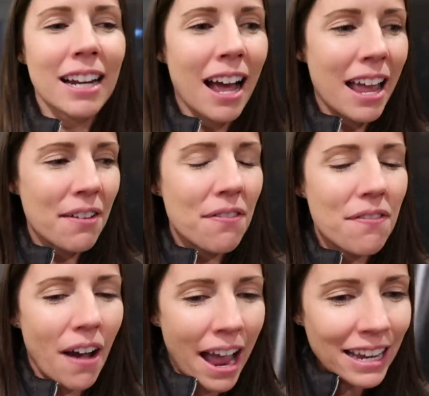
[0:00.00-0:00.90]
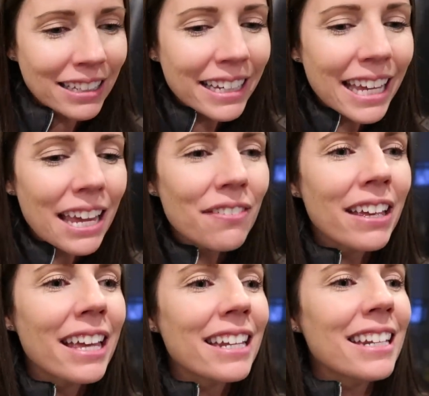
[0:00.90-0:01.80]
and I finally gave
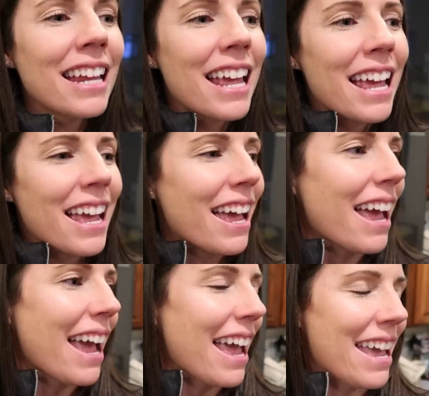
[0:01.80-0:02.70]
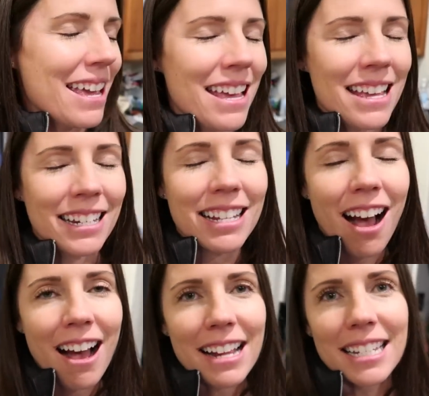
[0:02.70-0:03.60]
in and
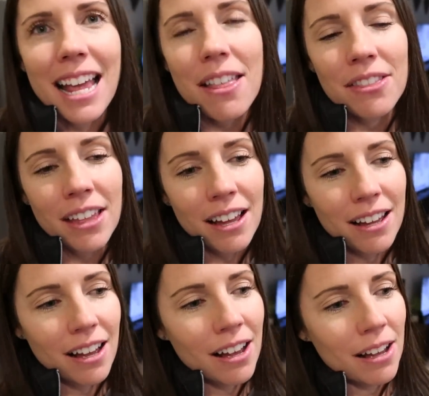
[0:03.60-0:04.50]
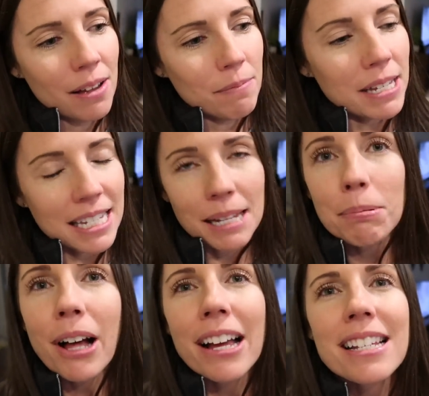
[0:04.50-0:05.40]
got the um, Disney
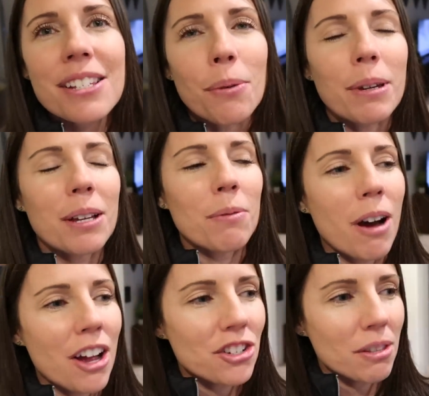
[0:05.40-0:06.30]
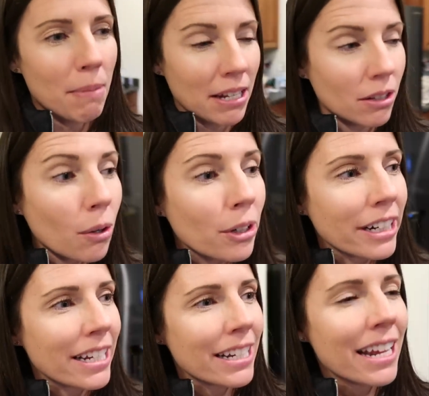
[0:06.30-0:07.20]
Plus so we can watch The
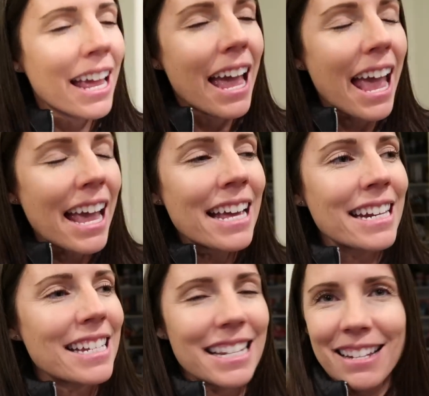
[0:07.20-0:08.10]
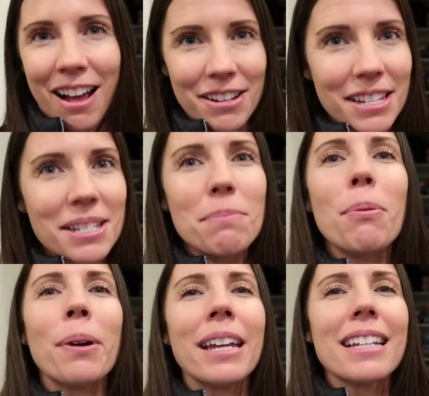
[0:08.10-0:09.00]
Mandalorian and it does not
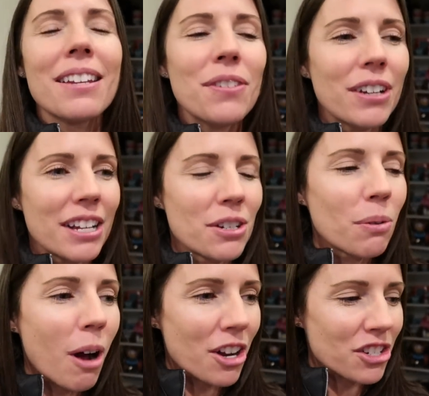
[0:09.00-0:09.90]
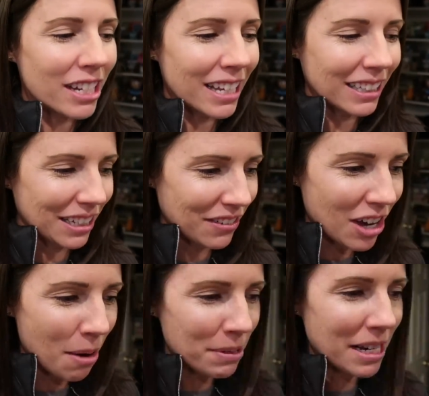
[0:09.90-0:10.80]
disappoint. If you guys are watching it, leave a
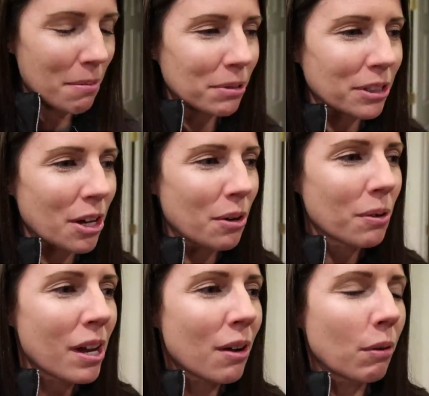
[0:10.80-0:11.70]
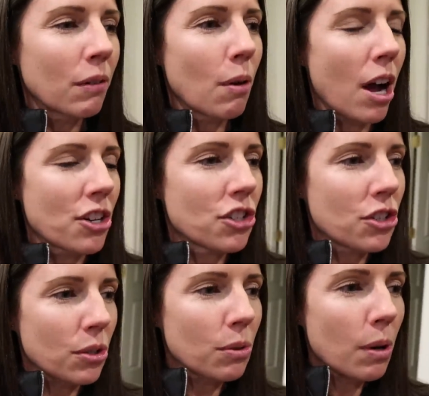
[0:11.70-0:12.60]
comment down below. We've watched
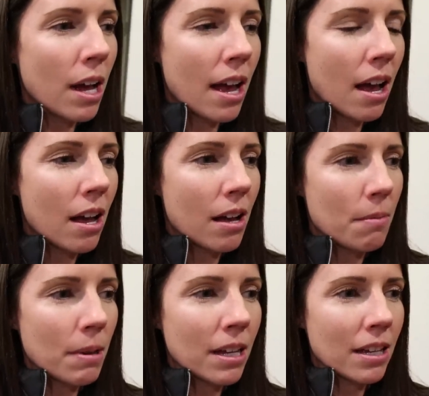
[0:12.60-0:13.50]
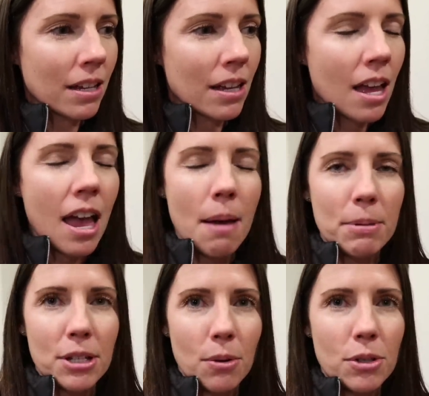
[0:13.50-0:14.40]
two um,
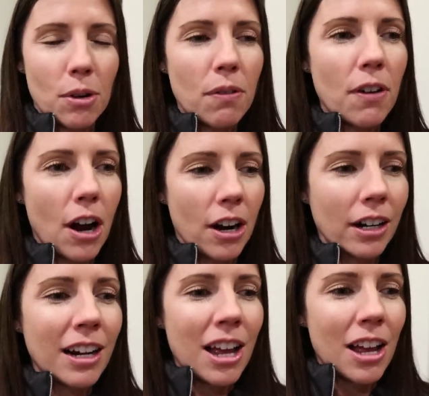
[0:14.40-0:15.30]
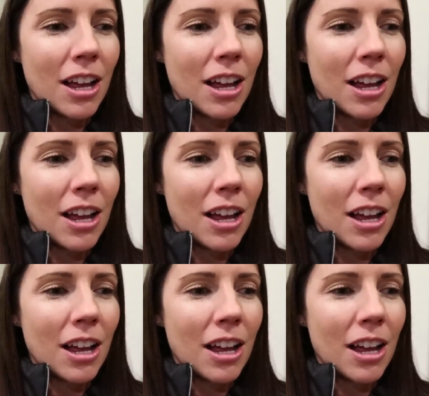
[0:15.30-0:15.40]
episodes so far. No